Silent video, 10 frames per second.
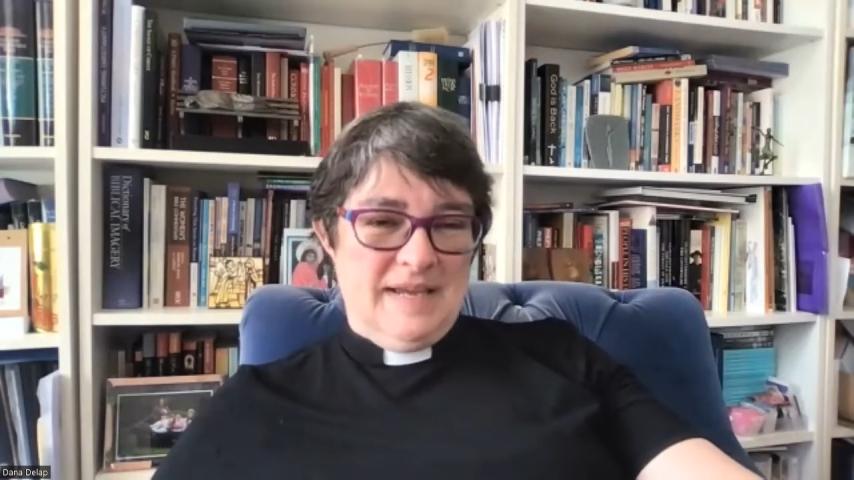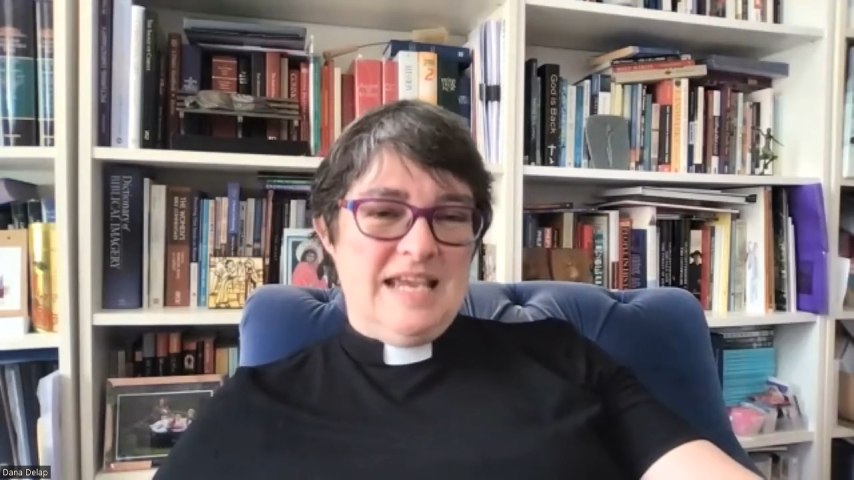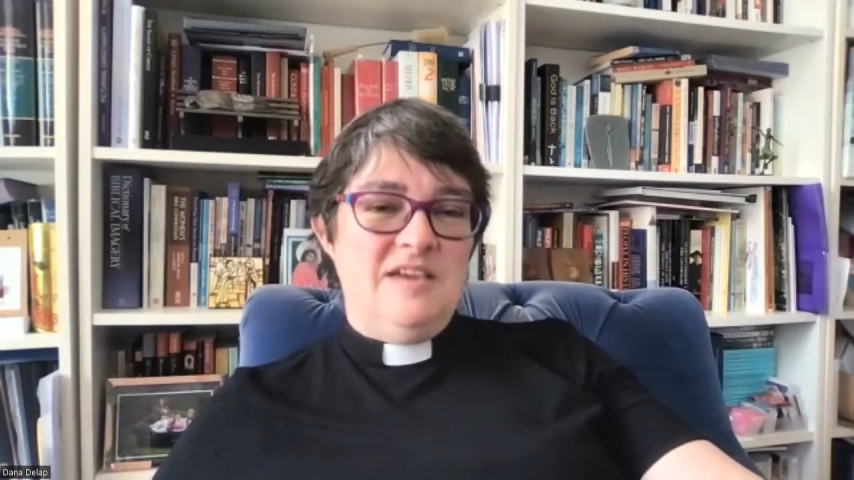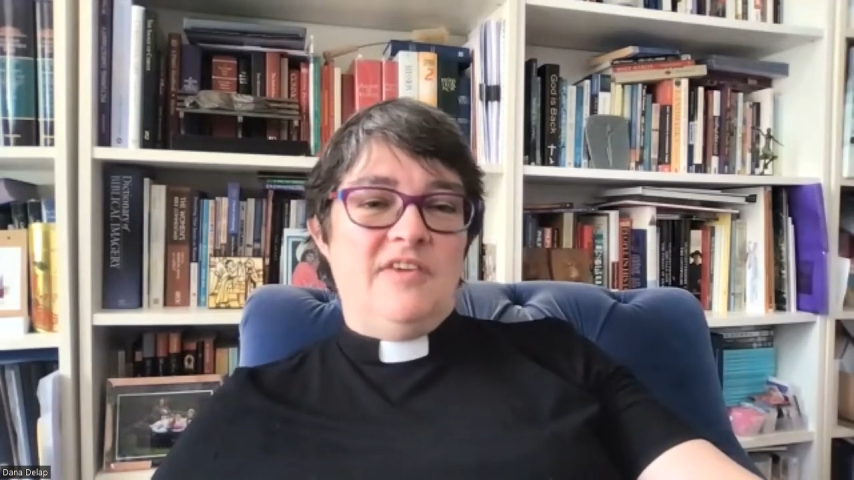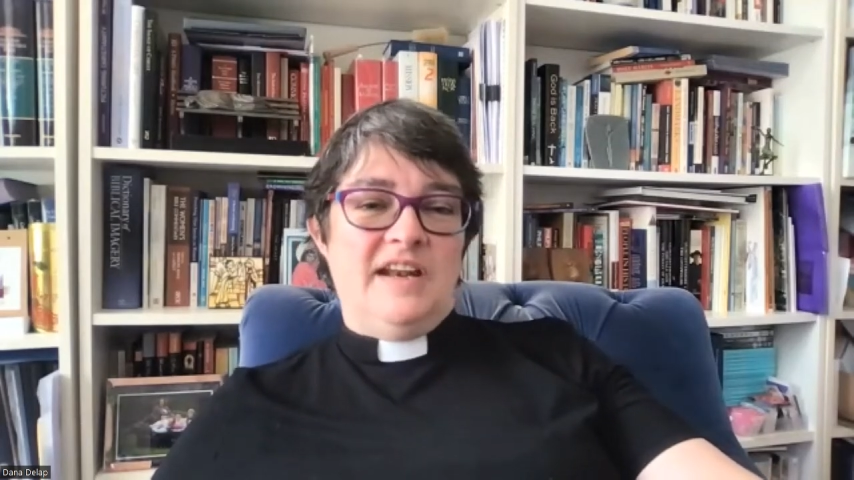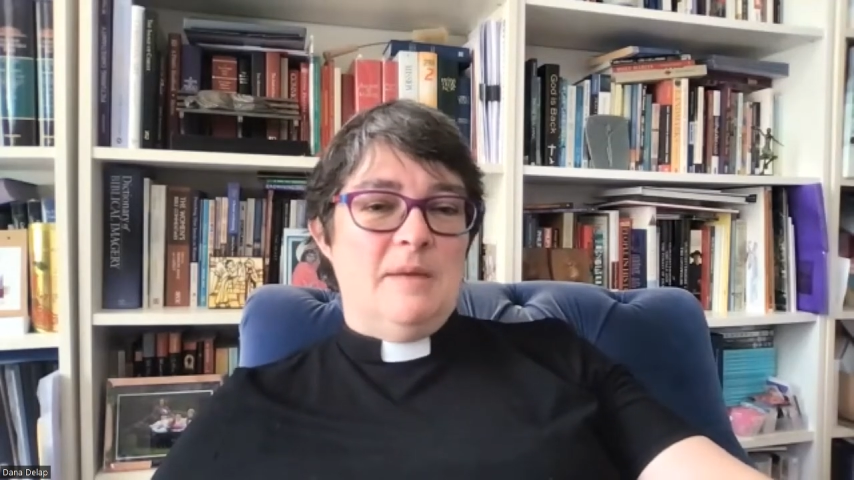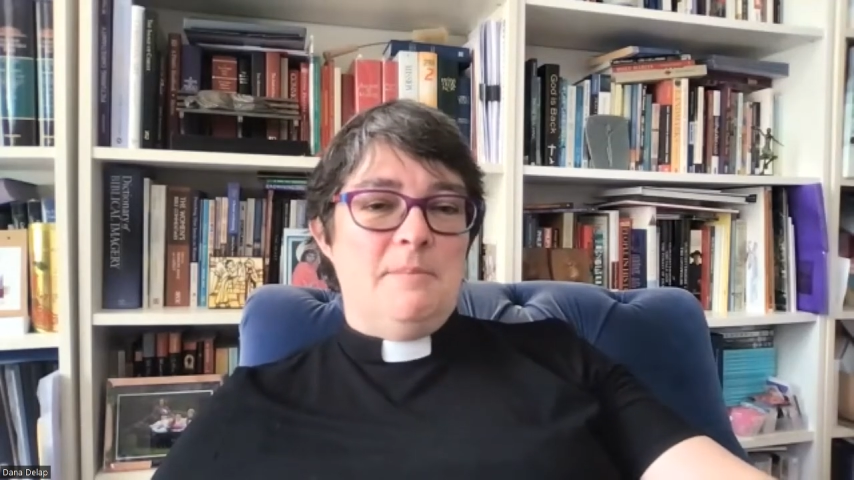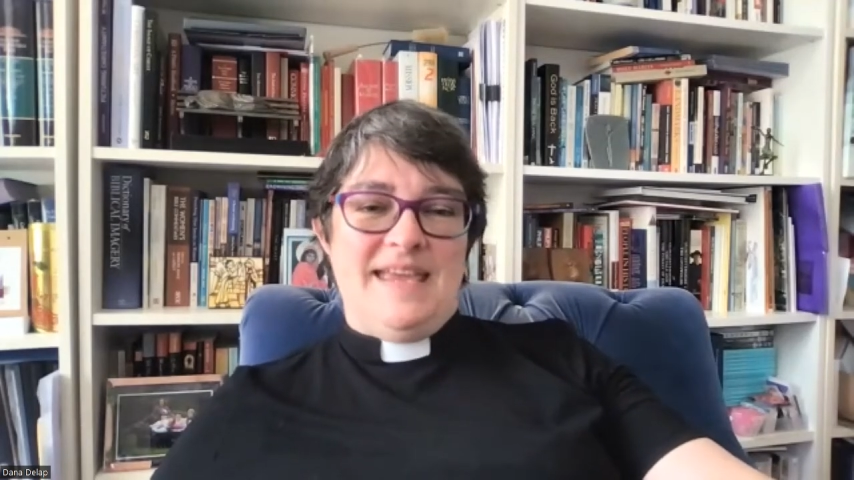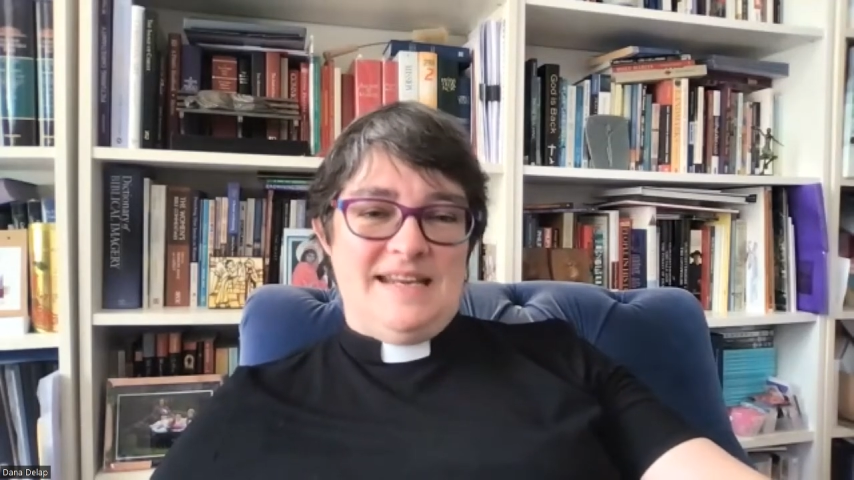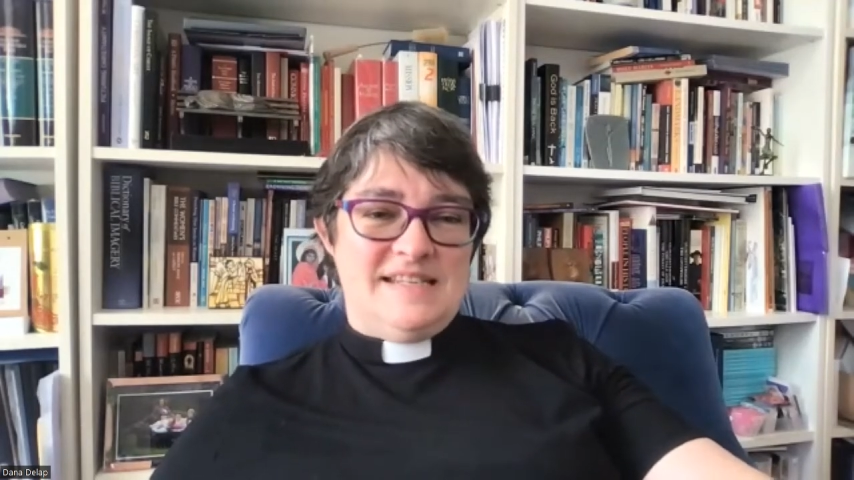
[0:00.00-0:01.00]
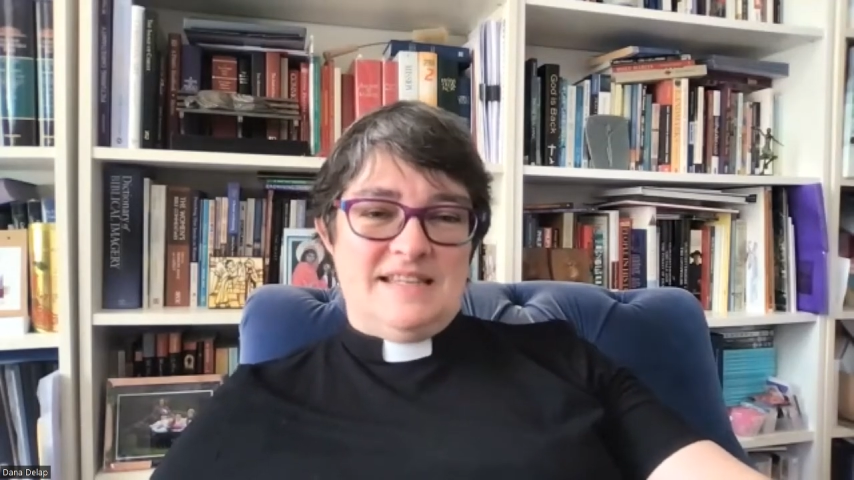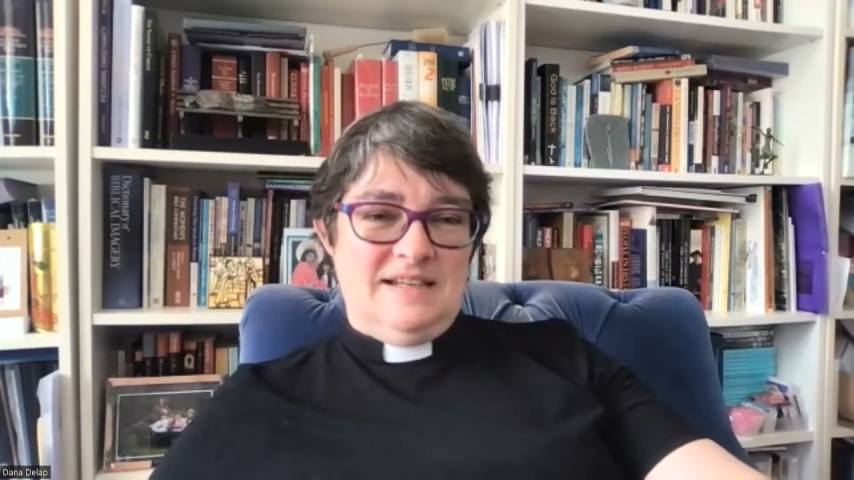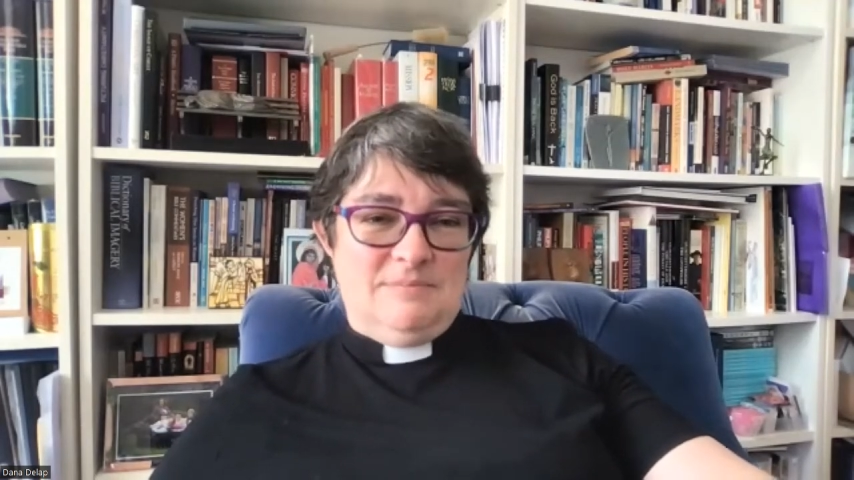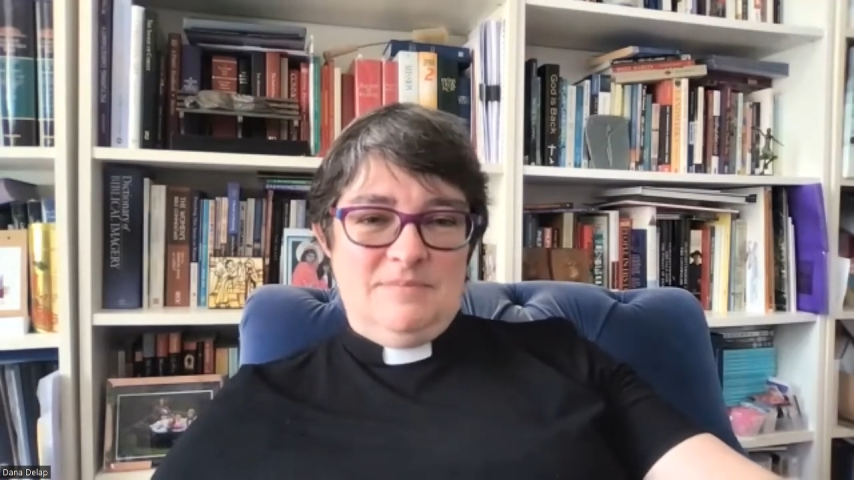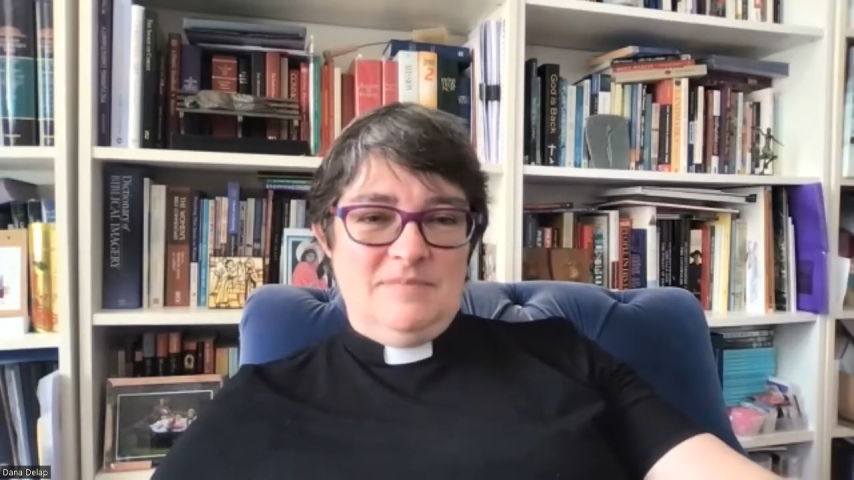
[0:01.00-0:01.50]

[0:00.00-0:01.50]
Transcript: even amid the